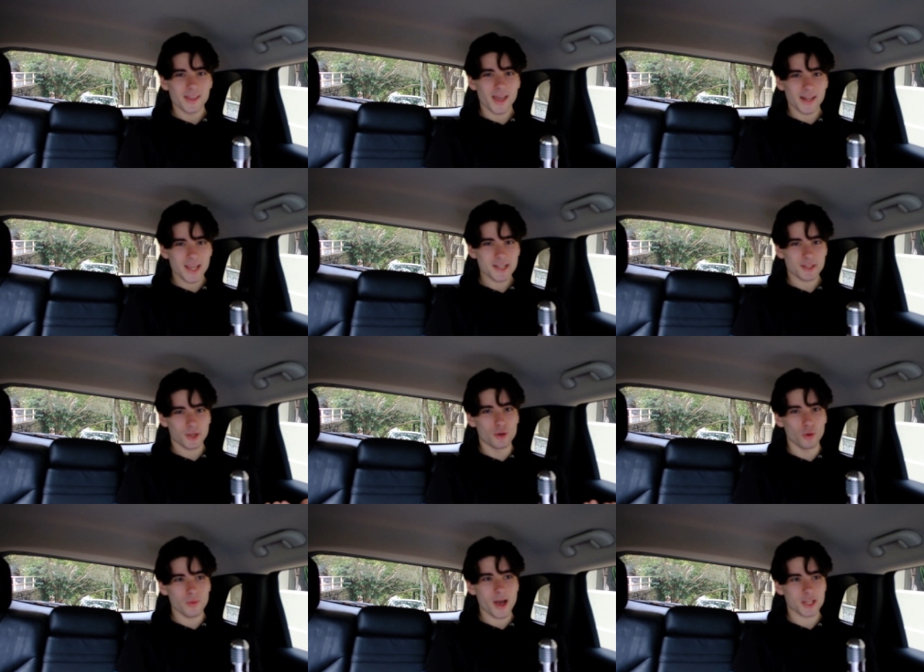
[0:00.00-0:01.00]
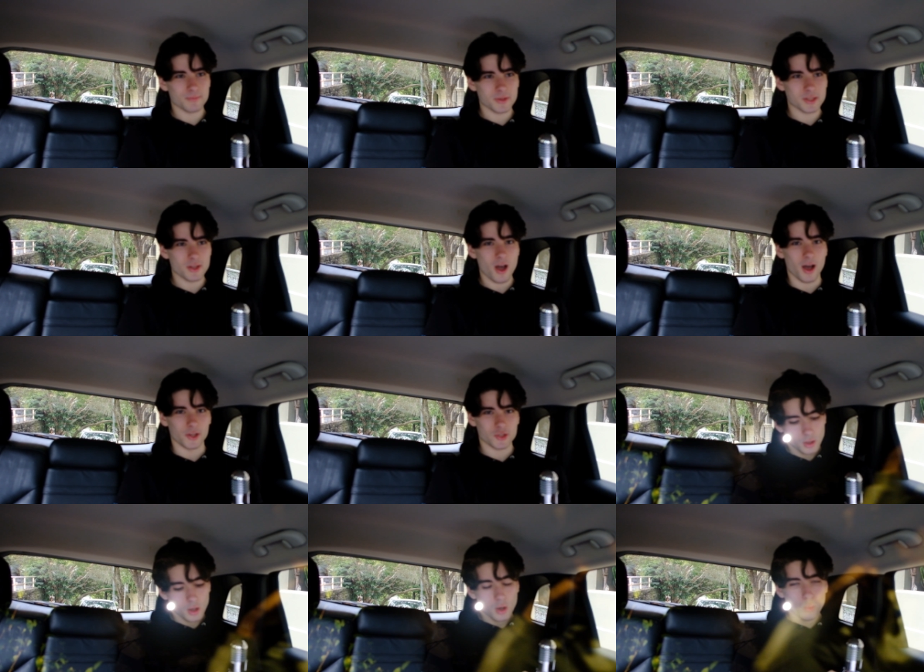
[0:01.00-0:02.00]
and he has a cool ass mustache.
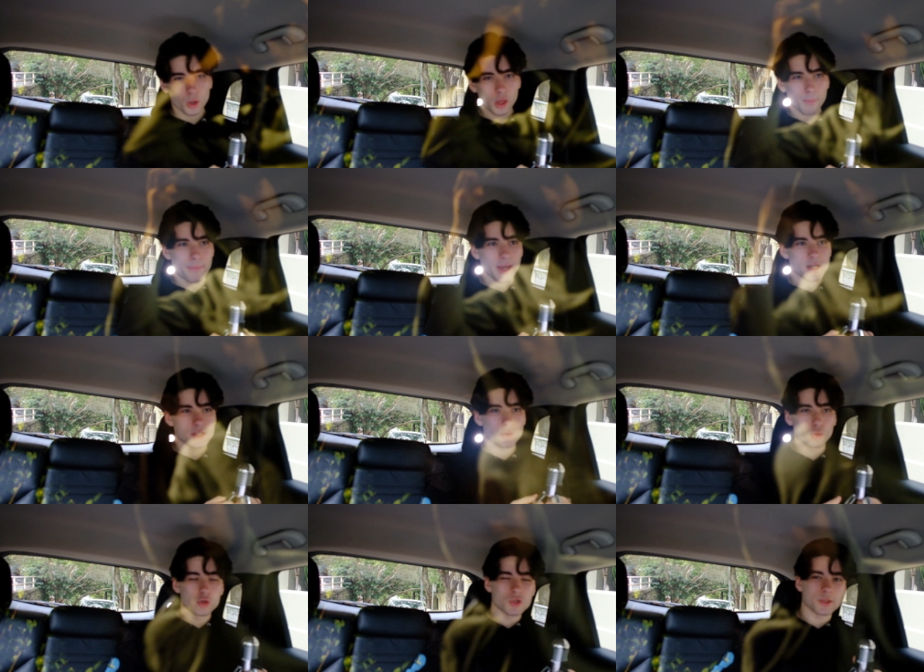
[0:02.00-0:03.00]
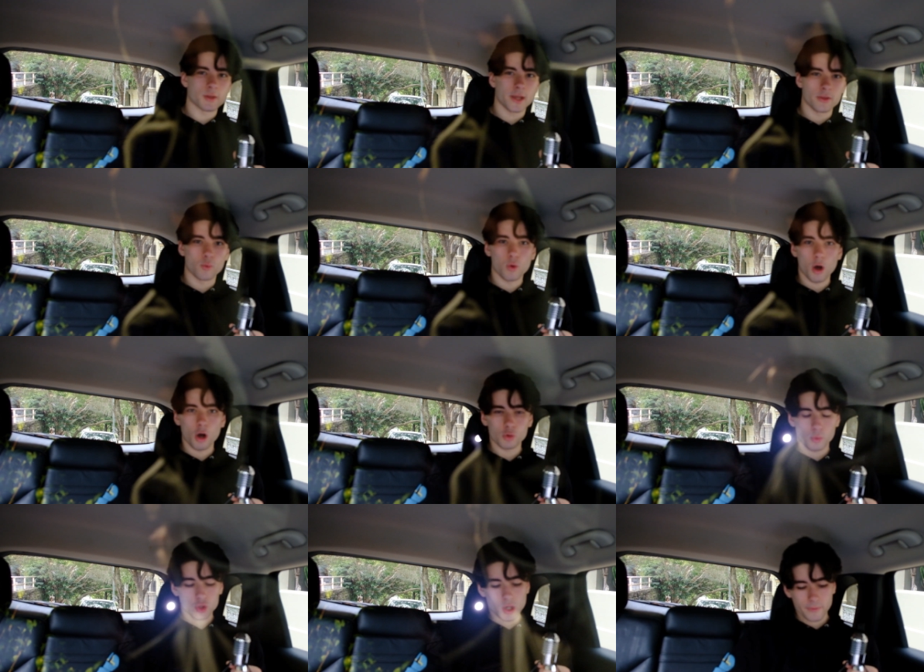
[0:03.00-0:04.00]
One of the biggest delusions in, the world,
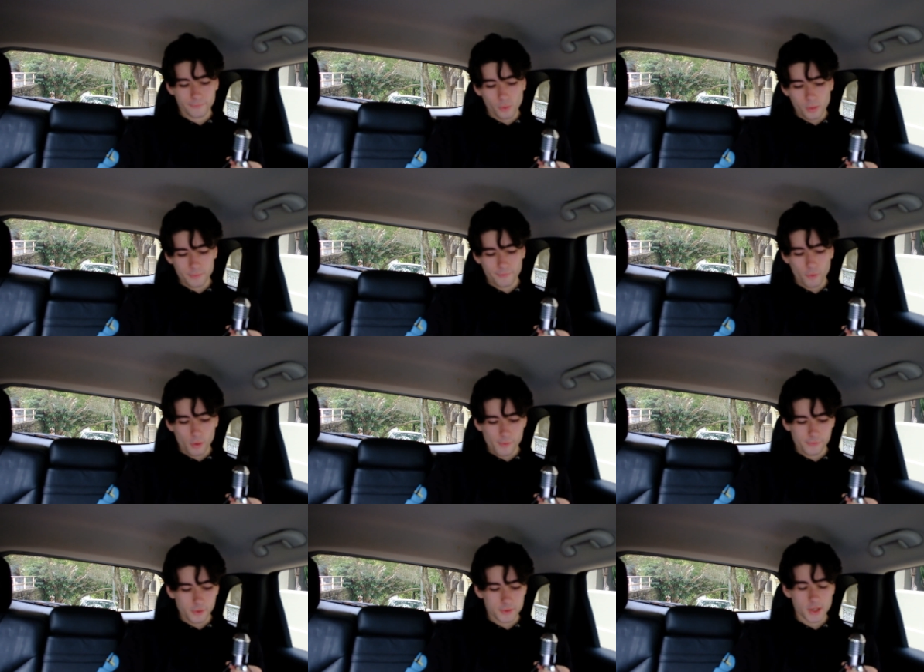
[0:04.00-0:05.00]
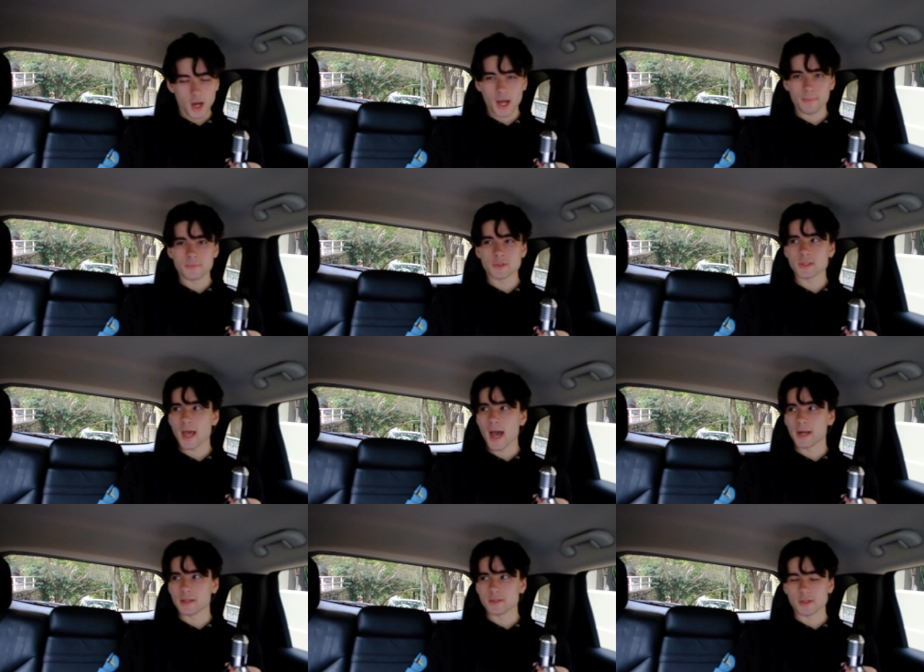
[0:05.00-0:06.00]
which I've fallen for a few times
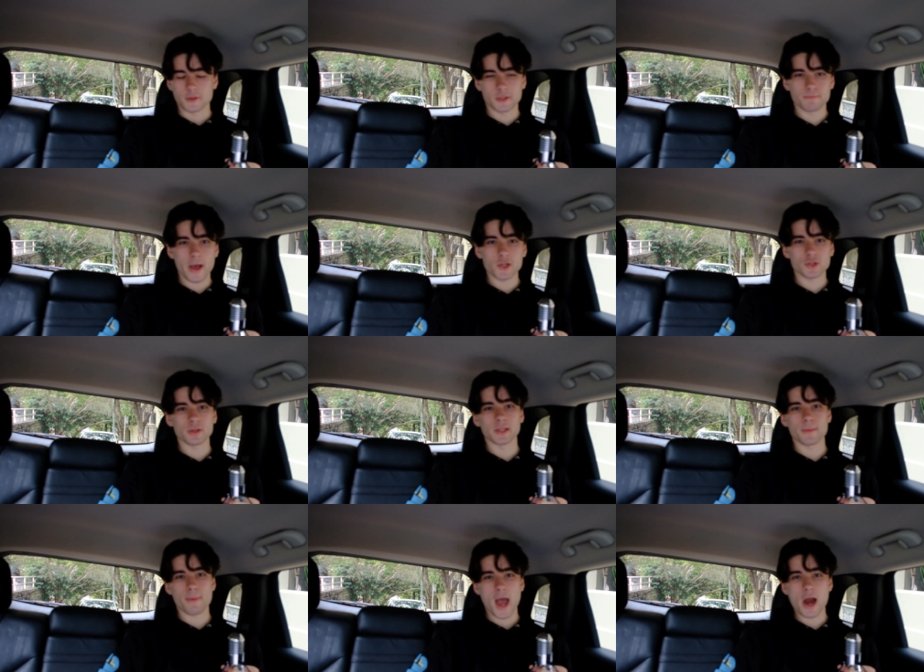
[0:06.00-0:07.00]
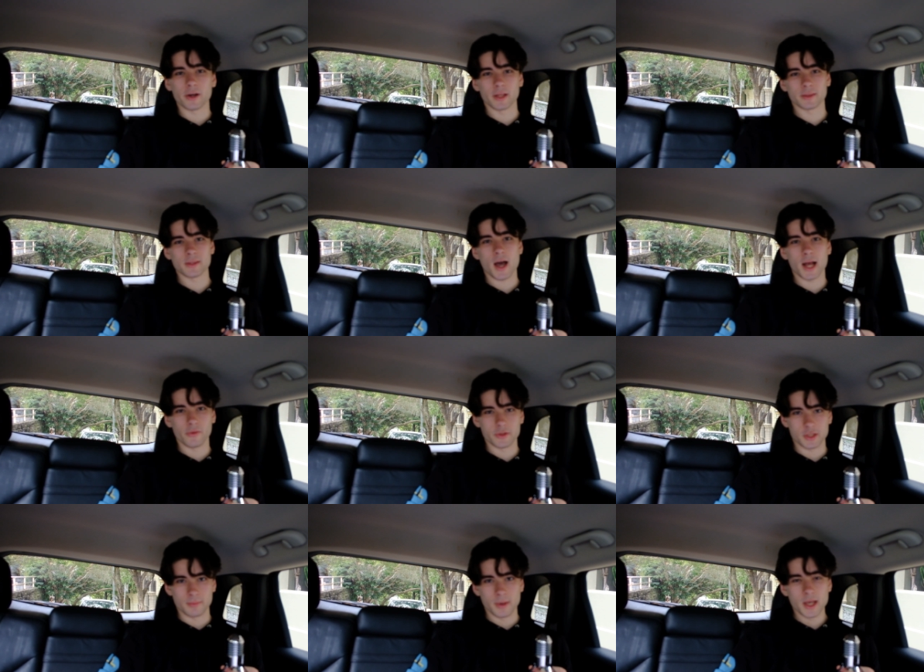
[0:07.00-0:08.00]
and is especially apparent in
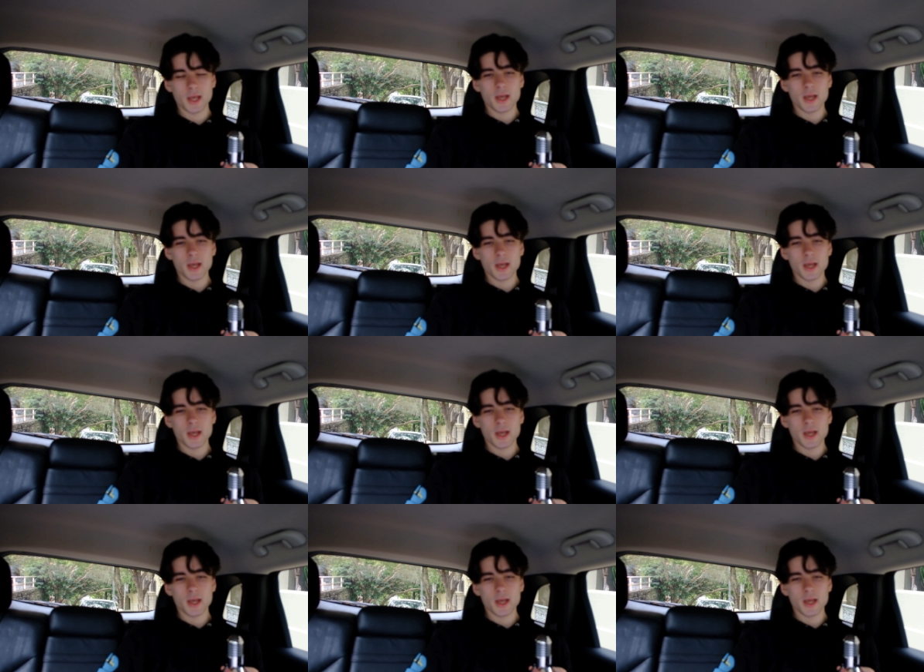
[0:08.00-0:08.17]
nihilism,